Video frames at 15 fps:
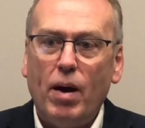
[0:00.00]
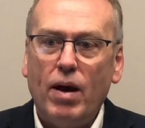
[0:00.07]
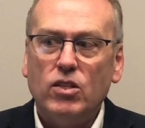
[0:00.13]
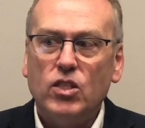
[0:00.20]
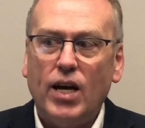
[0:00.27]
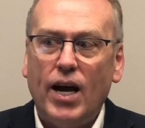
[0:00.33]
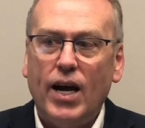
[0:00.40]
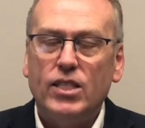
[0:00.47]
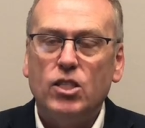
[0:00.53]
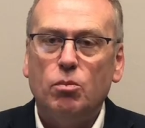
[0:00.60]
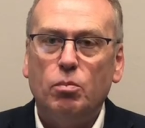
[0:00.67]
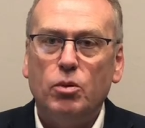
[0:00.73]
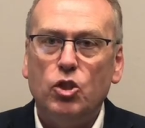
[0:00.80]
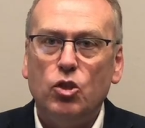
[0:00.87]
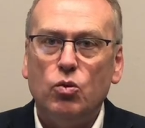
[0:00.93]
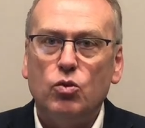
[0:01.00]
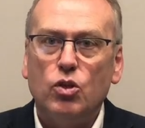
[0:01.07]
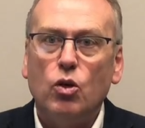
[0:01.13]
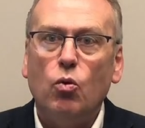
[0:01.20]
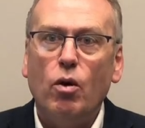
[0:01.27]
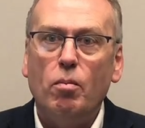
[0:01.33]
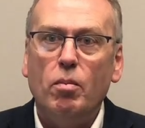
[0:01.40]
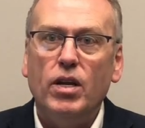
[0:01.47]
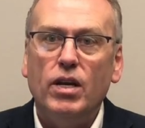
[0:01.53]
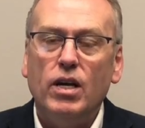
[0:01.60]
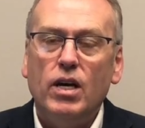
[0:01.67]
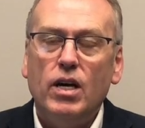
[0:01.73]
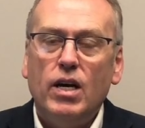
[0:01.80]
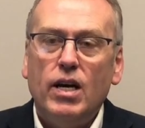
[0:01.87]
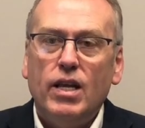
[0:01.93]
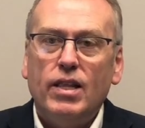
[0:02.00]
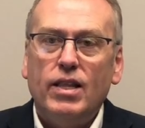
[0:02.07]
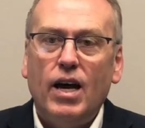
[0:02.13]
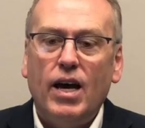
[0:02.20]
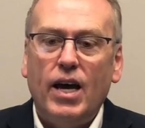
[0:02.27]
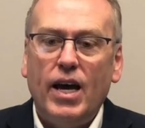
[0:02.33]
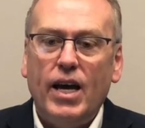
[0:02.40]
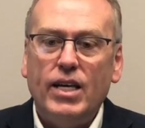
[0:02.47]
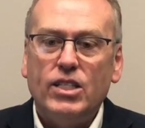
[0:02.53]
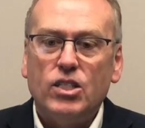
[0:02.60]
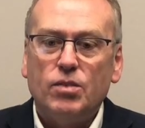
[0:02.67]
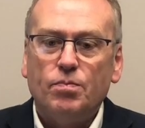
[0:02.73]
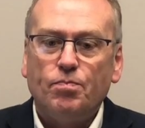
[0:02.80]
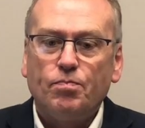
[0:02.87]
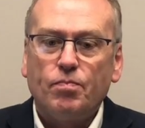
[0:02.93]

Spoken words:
our side to produce equipment that is